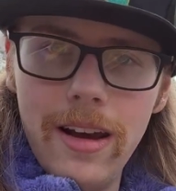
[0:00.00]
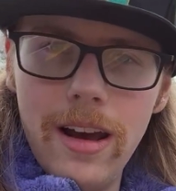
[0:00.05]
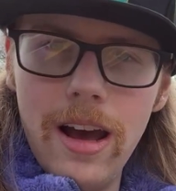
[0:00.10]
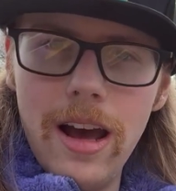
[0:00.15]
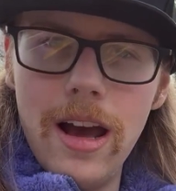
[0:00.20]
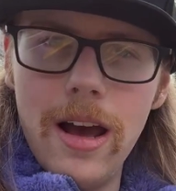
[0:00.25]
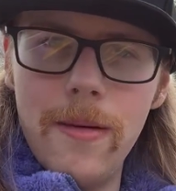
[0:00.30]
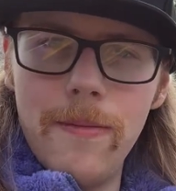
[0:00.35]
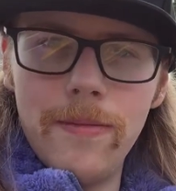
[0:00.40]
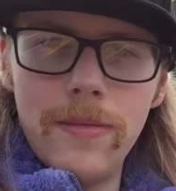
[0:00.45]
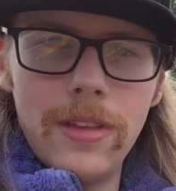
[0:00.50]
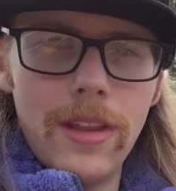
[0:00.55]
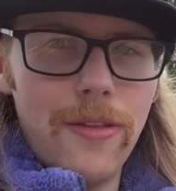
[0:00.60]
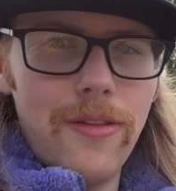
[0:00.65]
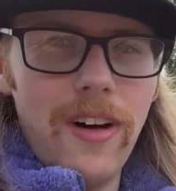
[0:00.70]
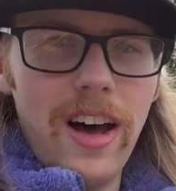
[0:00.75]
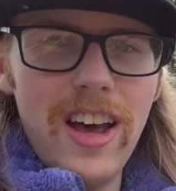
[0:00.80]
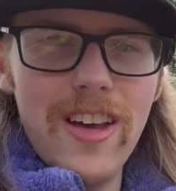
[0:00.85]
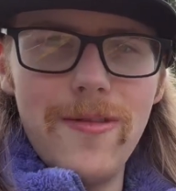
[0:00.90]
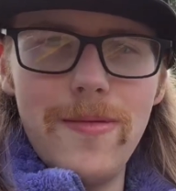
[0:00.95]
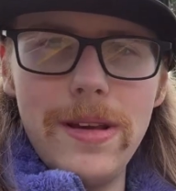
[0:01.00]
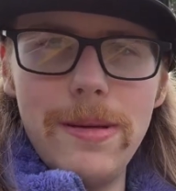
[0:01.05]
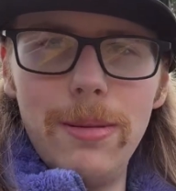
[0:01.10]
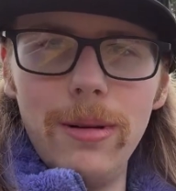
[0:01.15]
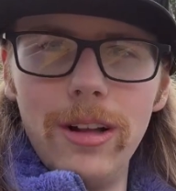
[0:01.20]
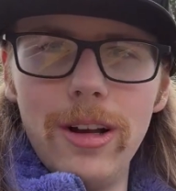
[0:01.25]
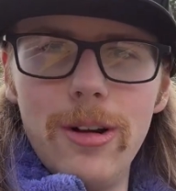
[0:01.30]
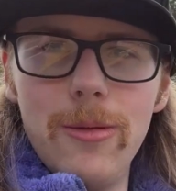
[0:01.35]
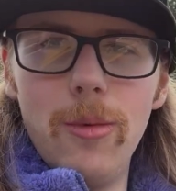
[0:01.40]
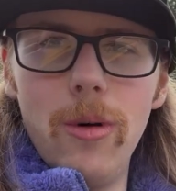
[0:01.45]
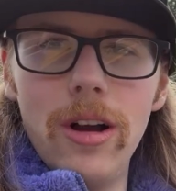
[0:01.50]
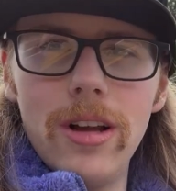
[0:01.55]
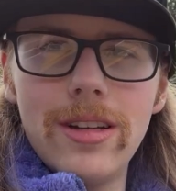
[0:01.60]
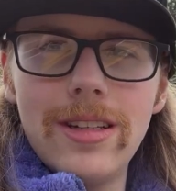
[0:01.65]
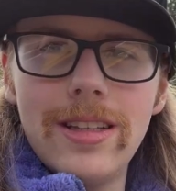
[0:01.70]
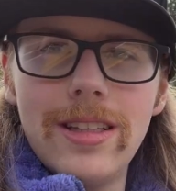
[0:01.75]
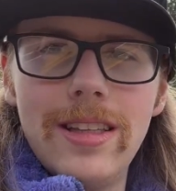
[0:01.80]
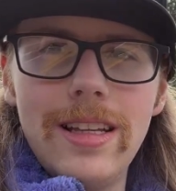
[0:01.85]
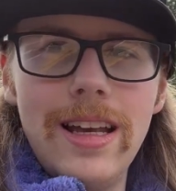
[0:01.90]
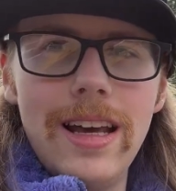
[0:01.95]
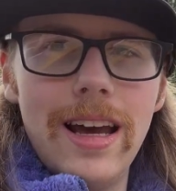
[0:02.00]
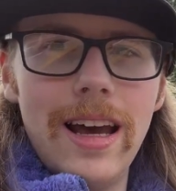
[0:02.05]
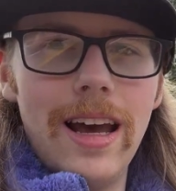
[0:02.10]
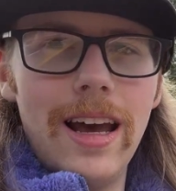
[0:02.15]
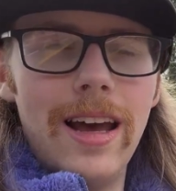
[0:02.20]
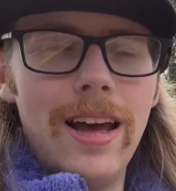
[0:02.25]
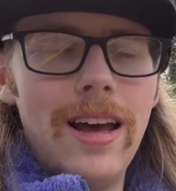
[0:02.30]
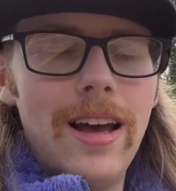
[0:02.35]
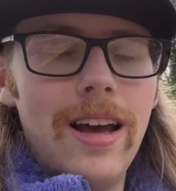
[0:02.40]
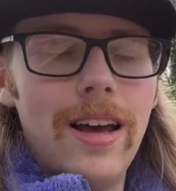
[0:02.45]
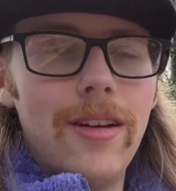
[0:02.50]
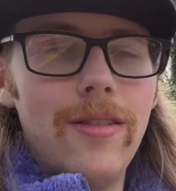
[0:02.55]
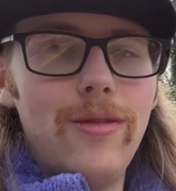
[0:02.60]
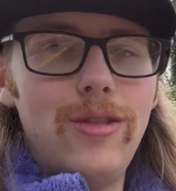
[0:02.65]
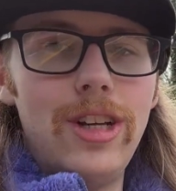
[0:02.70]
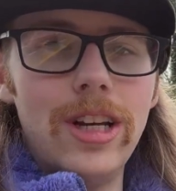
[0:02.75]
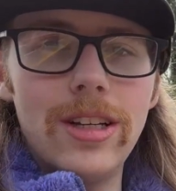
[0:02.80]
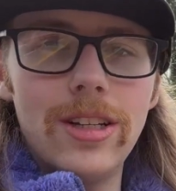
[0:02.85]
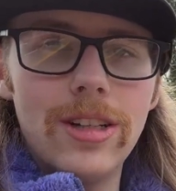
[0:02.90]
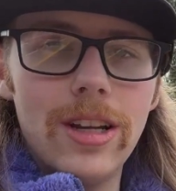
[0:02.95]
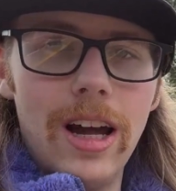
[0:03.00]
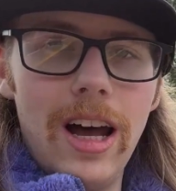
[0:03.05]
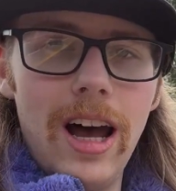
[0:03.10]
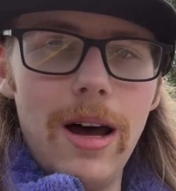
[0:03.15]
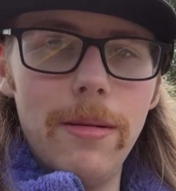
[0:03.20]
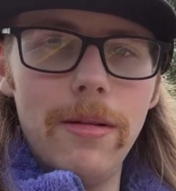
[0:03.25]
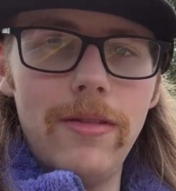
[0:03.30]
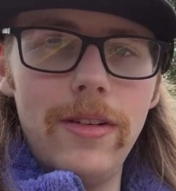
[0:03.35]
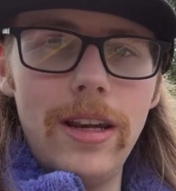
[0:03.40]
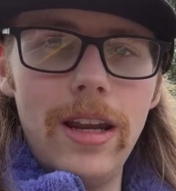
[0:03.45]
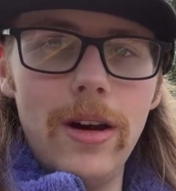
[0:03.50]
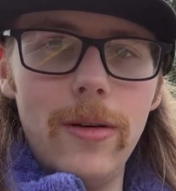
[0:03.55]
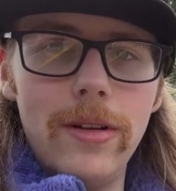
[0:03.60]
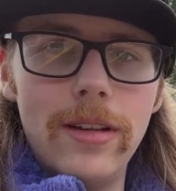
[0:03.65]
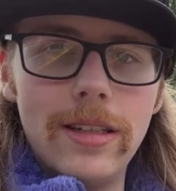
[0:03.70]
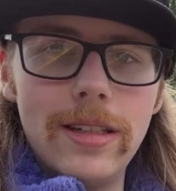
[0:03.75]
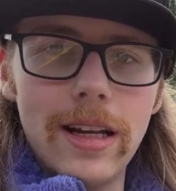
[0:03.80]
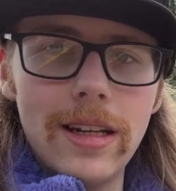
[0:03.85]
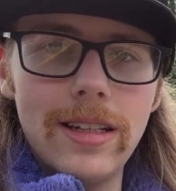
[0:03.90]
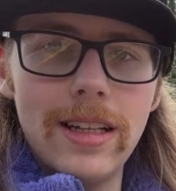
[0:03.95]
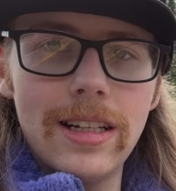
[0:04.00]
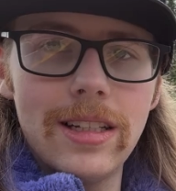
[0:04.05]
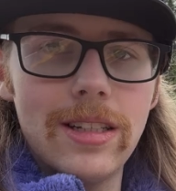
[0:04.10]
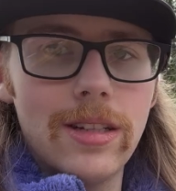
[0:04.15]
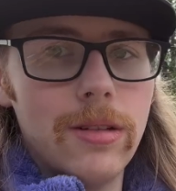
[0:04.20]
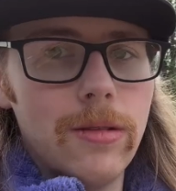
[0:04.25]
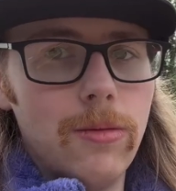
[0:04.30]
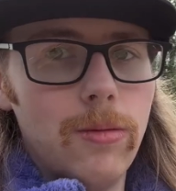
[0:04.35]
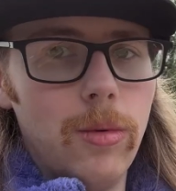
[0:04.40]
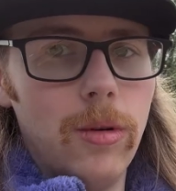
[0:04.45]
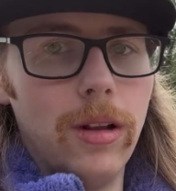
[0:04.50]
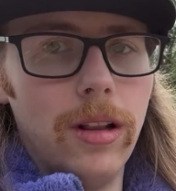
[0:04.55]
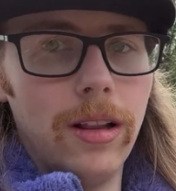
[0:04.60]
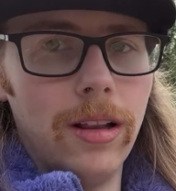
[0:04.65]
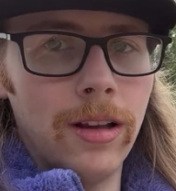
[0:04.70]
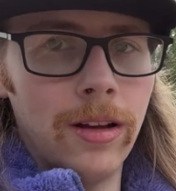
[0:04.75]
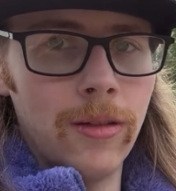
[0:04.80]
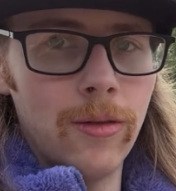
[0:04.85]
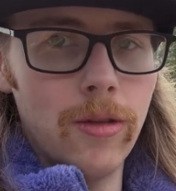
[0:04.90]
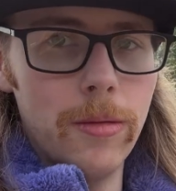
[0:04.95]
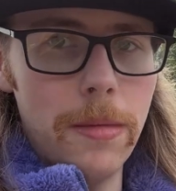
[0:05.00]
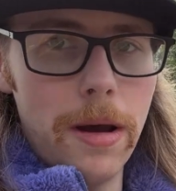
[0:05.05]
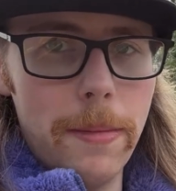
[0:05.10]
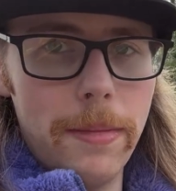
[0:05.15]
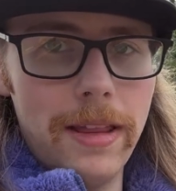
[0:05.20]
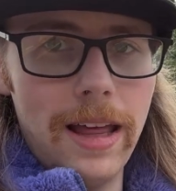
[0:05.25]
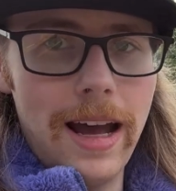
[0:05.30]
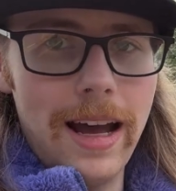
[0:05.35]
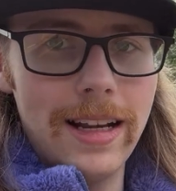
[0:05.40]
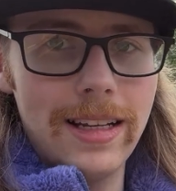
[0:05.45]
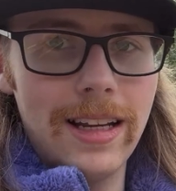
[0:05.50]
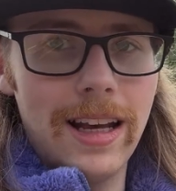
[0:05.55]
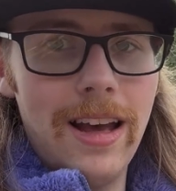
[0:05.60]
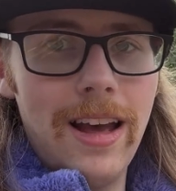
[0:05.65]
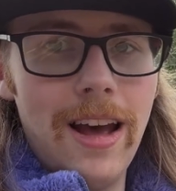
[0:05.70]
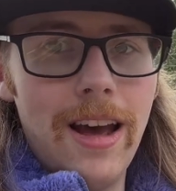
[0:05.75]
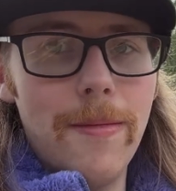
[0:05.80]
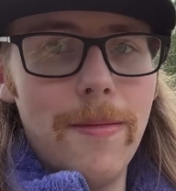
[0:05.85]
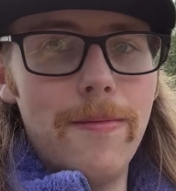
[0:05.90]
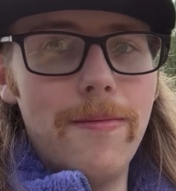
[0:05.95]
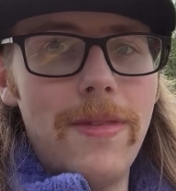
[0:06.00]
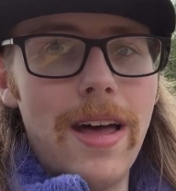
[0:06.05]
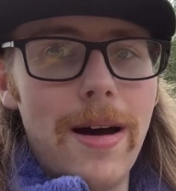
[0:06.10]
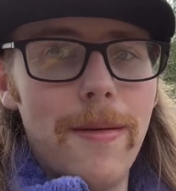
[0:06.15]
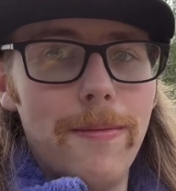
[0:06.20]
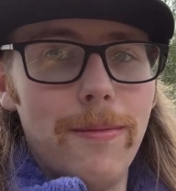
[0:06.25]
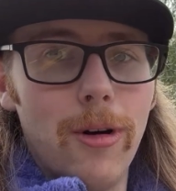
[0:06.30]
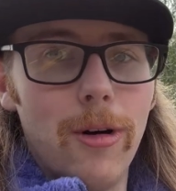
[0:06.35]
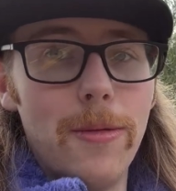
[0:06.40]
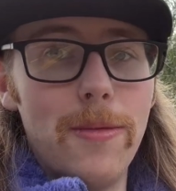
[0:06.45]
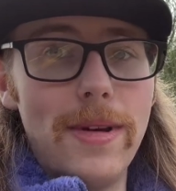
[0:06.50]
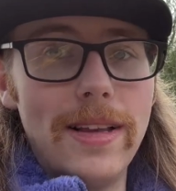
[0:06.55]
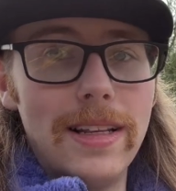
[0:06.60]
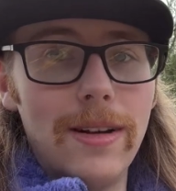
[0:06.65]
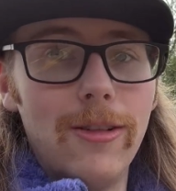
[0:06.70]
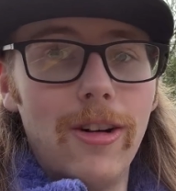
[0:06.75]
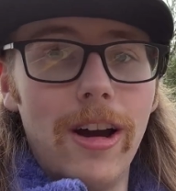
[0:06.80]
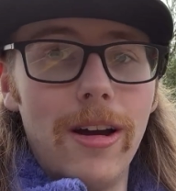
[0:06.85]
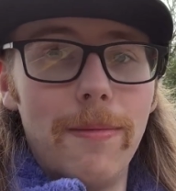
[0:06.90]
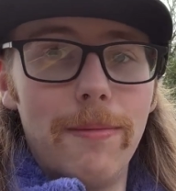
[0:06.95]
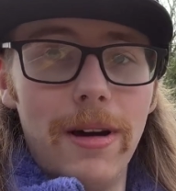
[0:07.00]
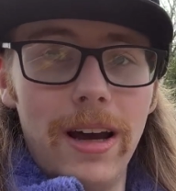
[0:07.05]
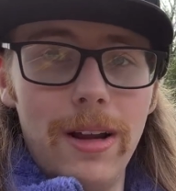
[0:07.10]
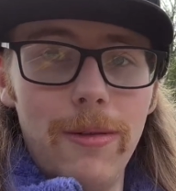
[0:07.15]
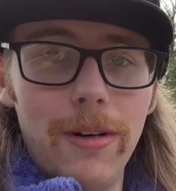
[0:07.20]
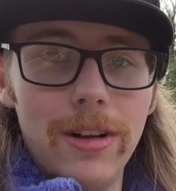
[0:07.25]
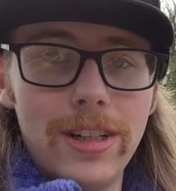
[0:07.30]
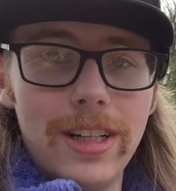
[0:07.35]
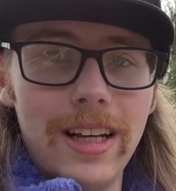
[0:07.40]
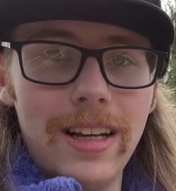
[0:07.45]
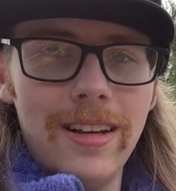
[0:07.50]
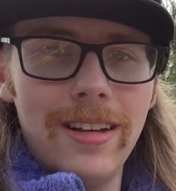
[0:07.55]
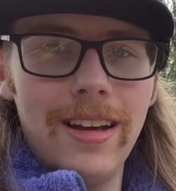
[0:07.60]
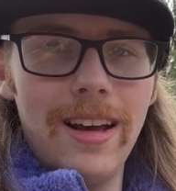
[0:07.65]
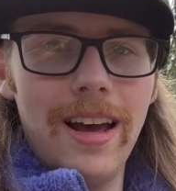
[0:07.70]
The 5 people who watched the Chichester Harbour video in Sussex will remember that. That probably means I'm going bird watching.